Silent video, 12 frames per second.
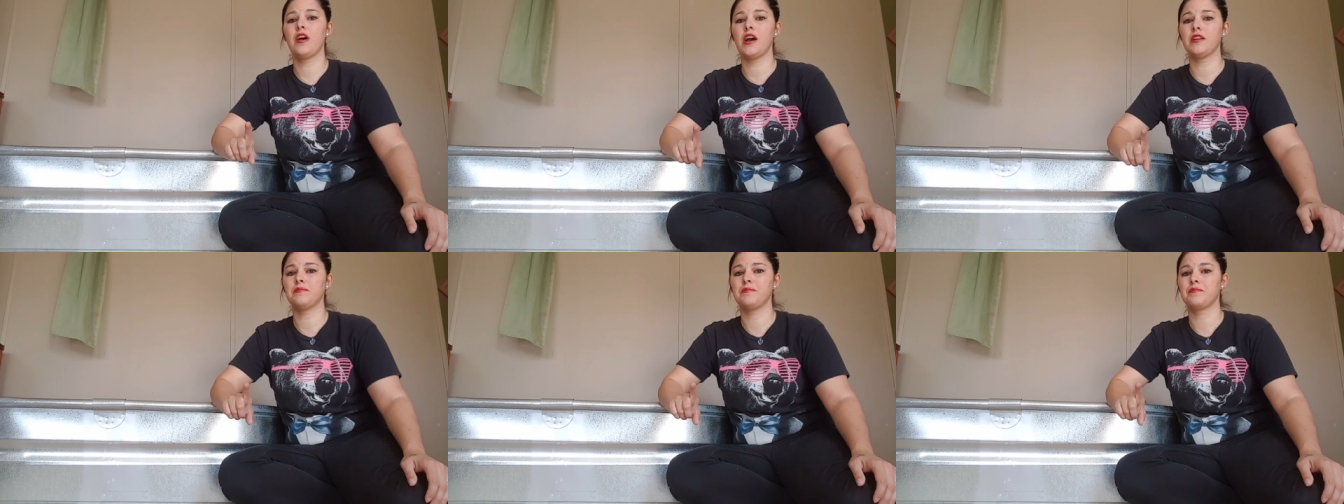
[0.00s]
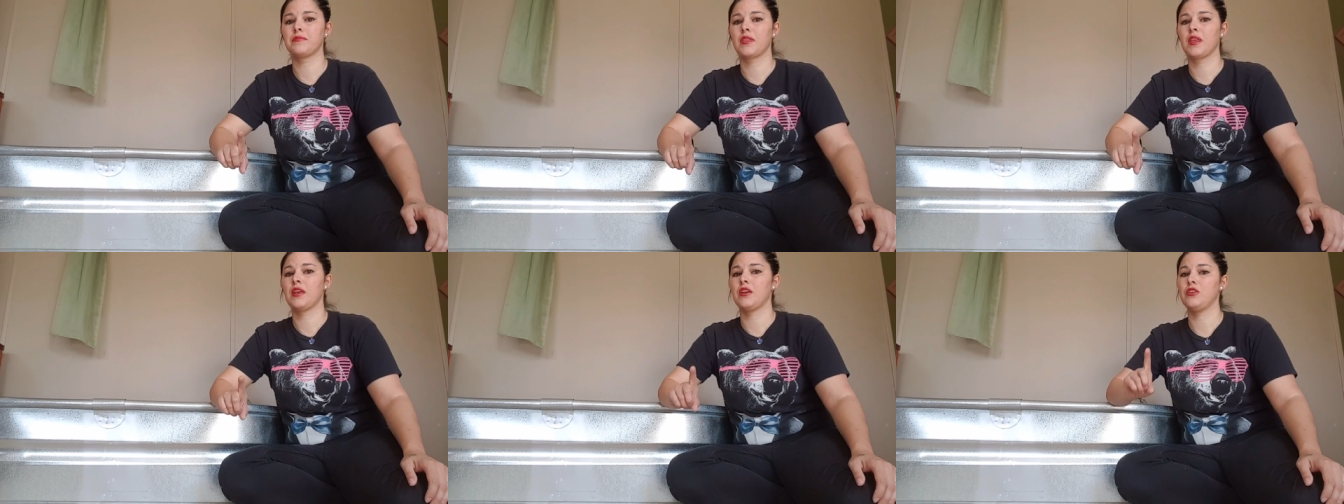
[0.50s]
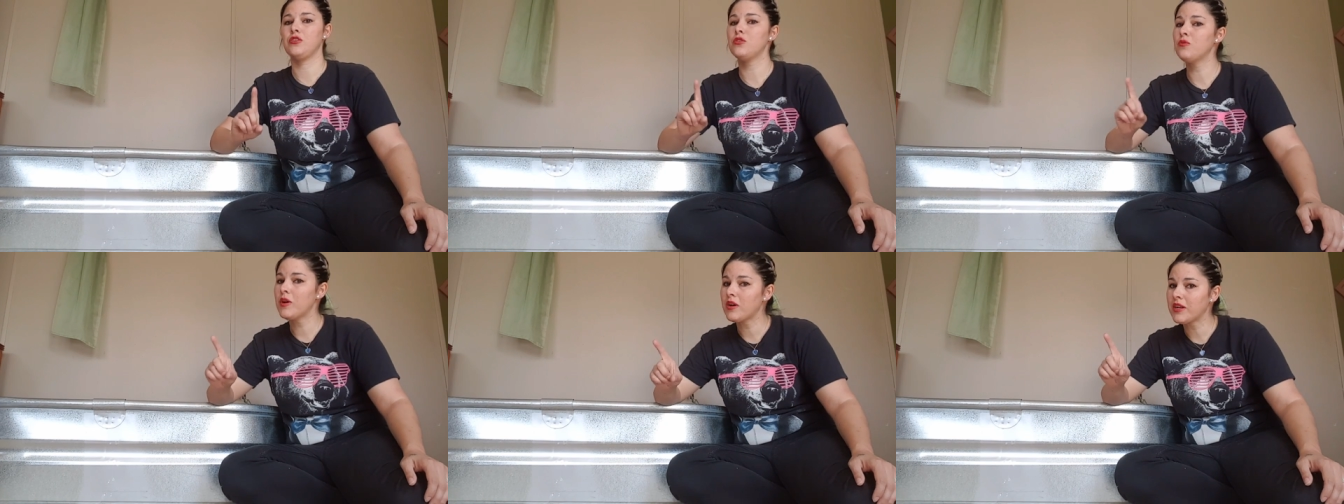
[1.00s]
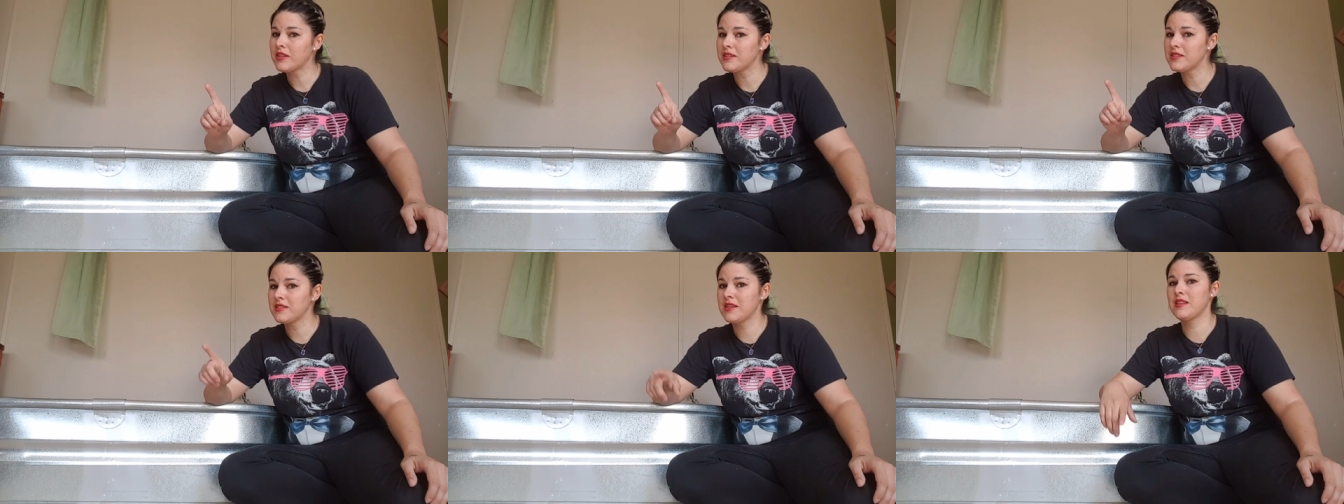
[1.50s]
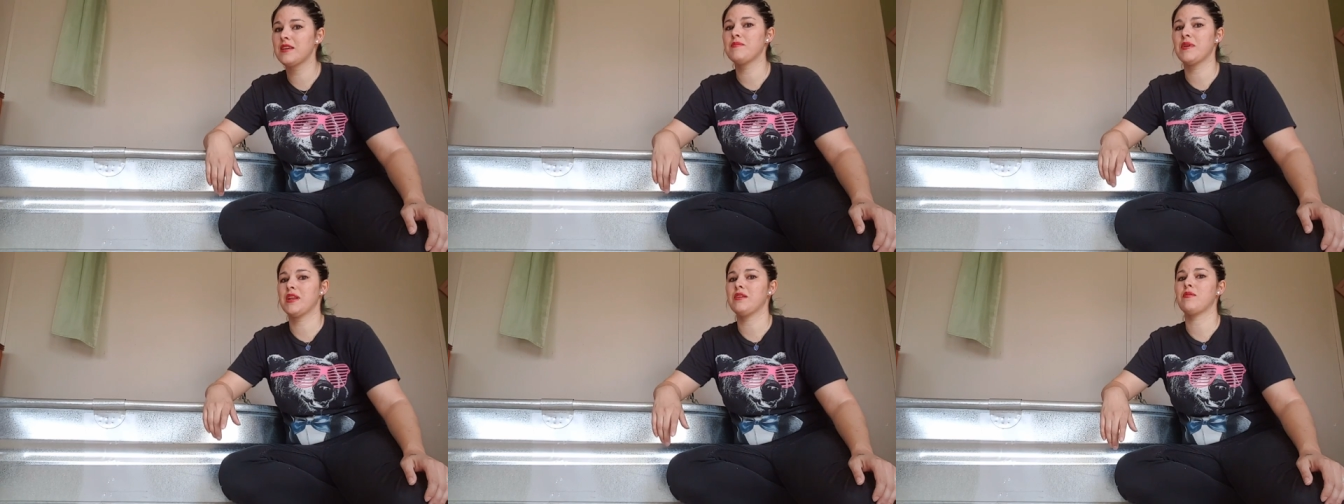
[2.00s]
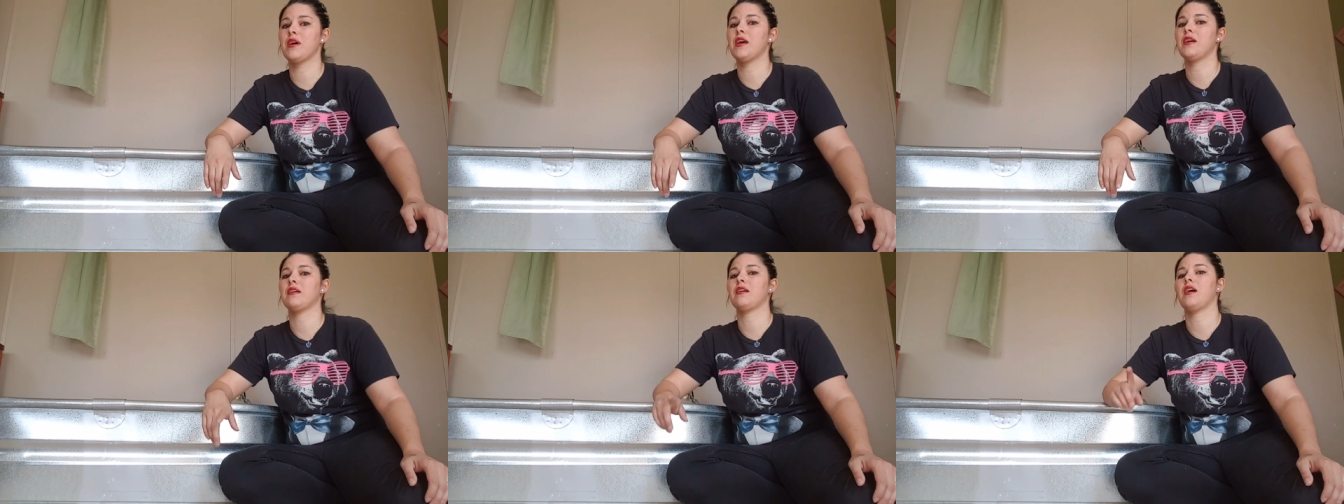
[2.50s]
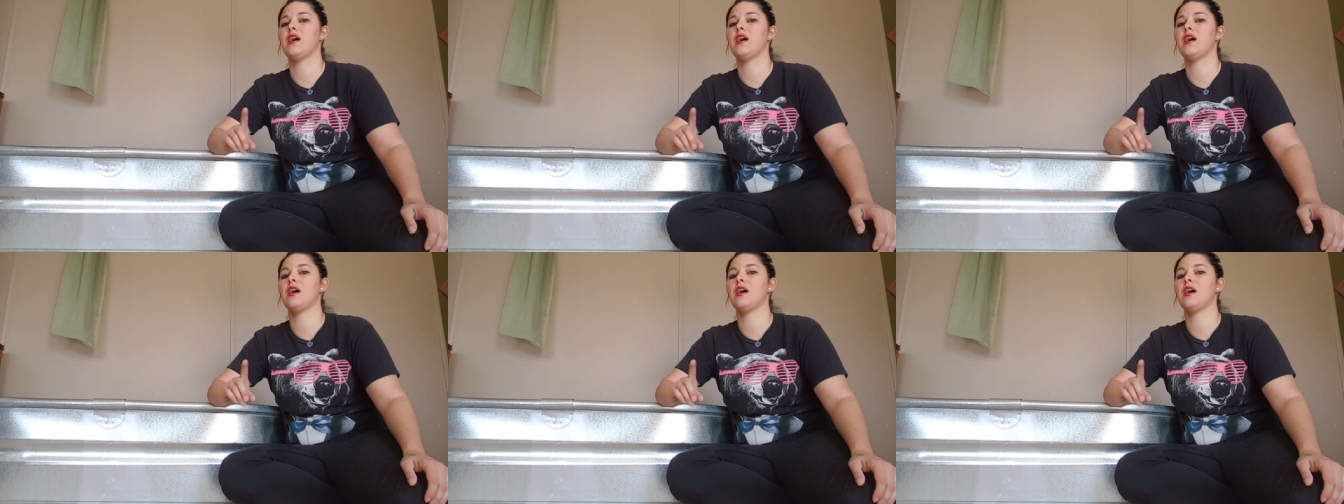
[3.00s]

not, you will get to see them anyway.